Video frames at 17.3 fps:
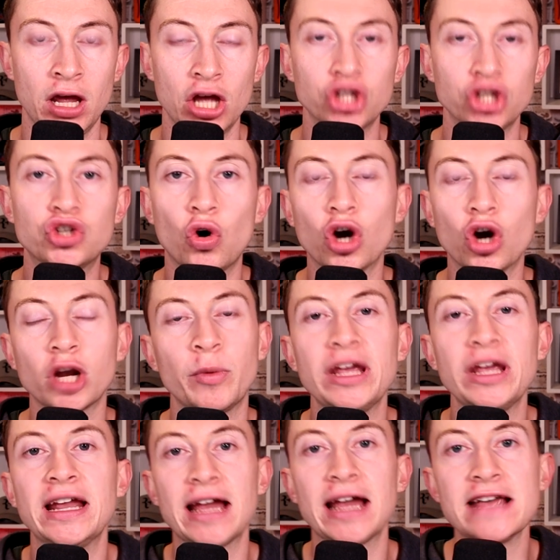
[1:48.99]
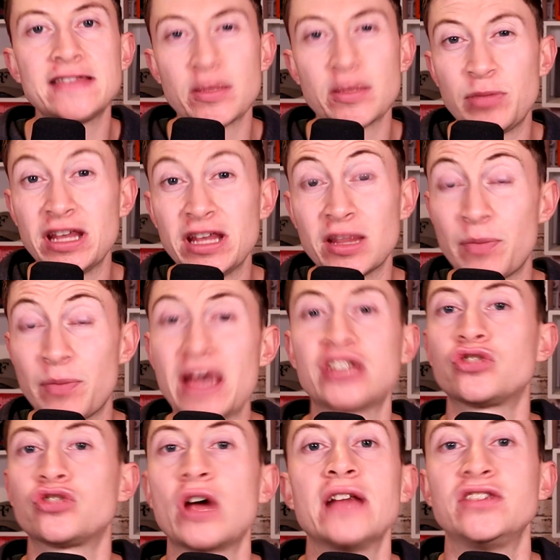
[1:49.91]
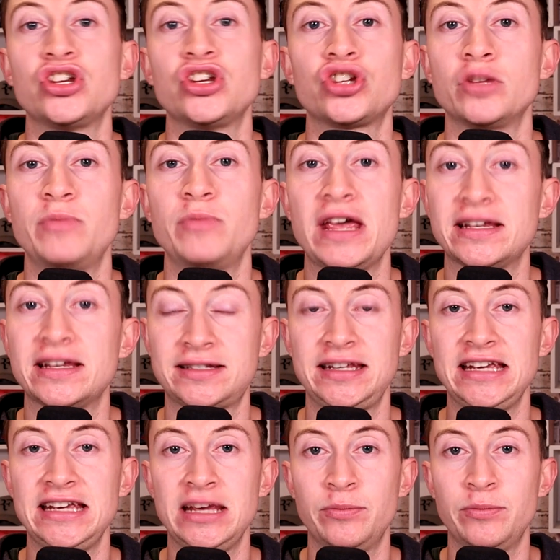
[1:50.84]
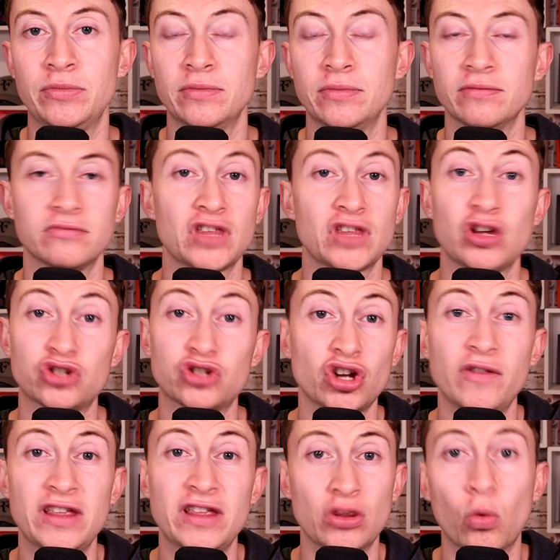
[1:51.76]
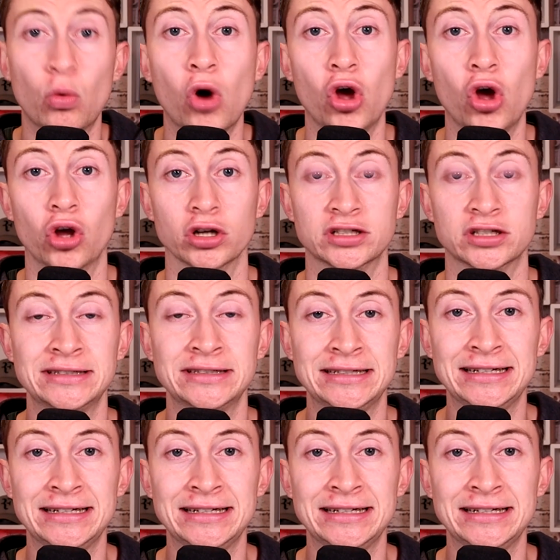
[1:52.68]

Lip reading: Talking about United being the best transition-based team, sort of in the world.